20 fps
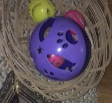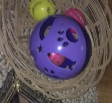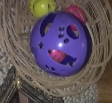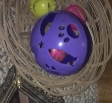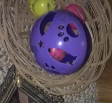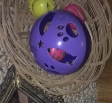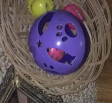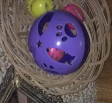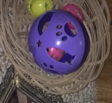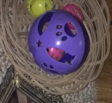
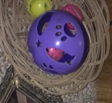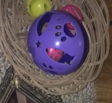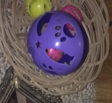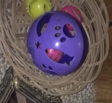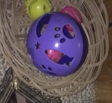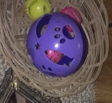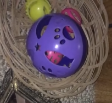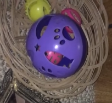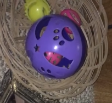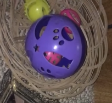
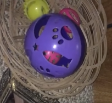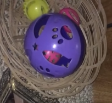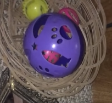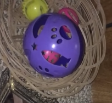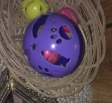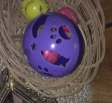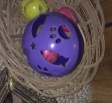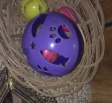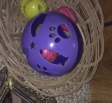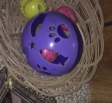
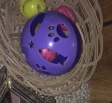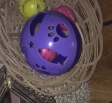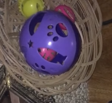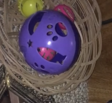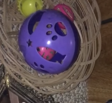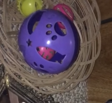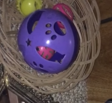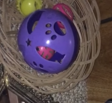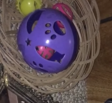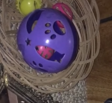
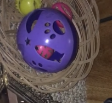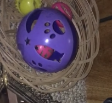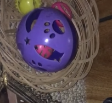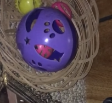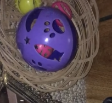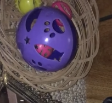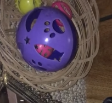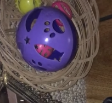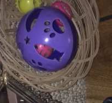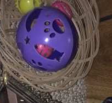
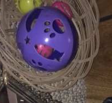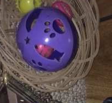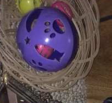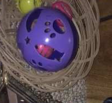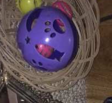(silence)